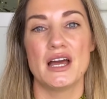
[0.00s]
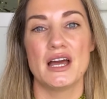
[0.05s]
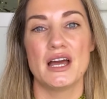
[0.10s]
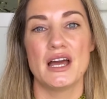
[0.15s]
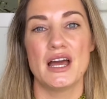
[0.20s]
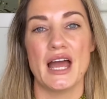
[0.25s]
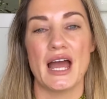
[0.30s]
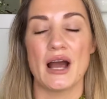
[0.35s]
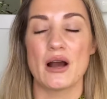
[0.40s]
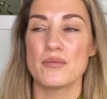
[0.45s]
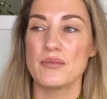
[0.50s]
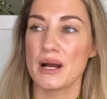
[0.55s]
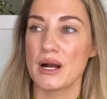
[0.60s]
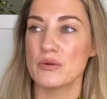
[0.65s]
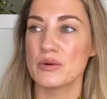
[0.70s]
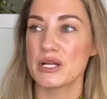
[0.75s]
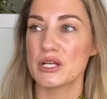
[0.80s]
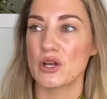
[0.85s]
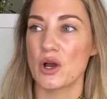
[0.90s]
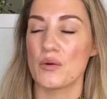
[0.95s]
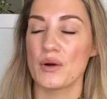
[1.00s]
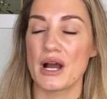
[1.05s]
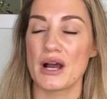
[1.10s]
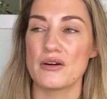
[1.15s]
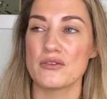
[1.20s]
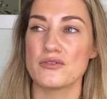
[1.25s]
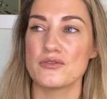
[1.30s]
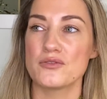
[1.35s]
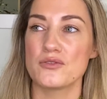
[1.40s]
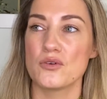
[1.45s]
How about we go out
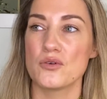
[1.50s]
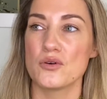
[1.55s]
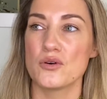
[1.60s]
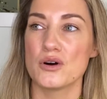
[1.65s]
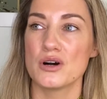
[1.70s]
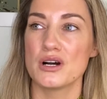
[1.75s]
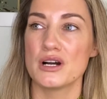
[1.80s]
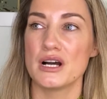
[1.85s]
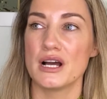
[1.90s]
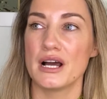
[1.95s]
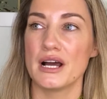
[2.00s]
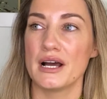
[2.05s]
for